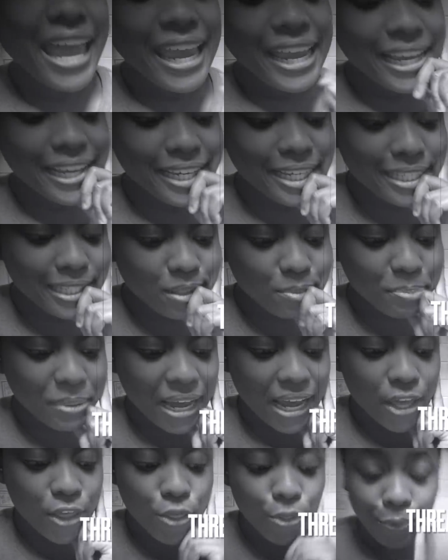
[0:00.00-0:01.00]
is
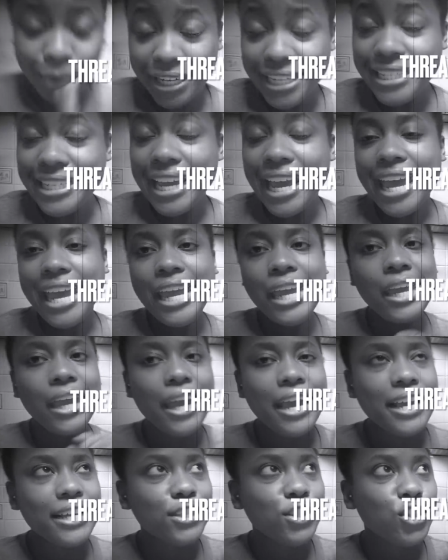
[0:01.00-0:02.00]
by Thread Tank.
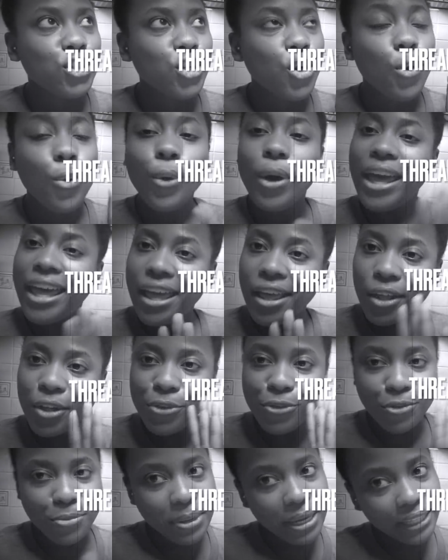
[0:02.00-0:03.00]
And so Elle
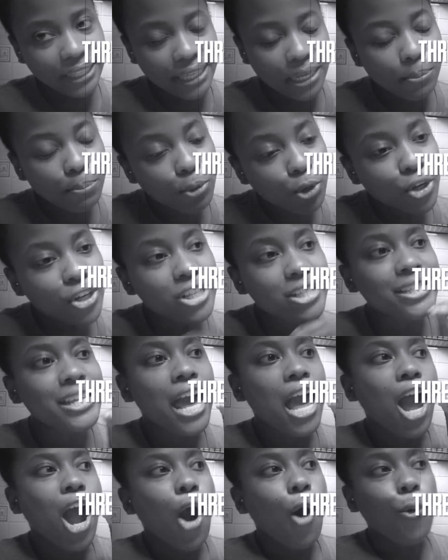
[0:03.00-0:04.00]
from Elliot Brooks
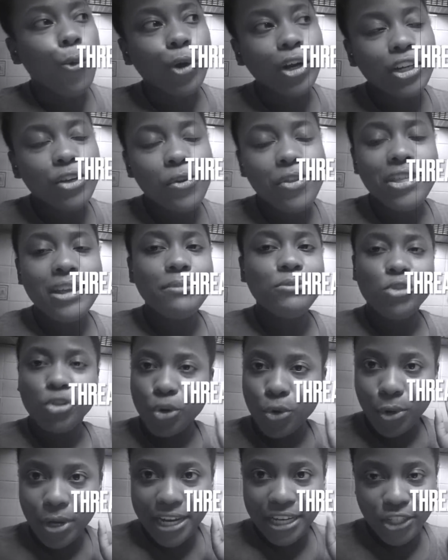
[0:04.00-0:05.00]
worked with them to
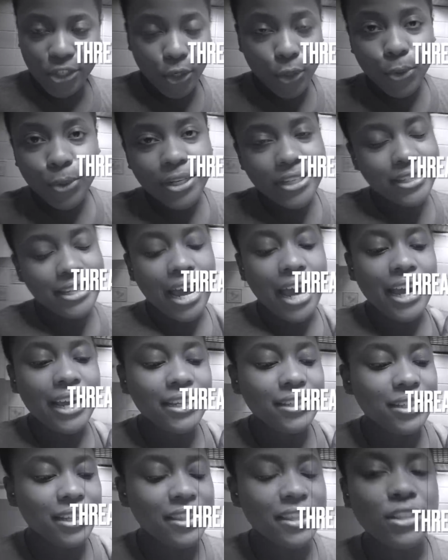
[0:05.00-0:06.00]
create two
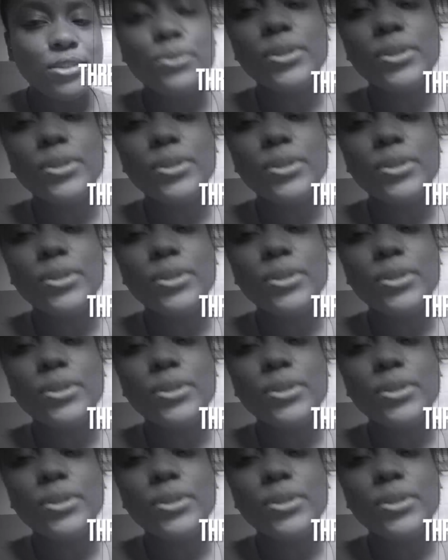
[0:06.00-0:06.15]
designs. And this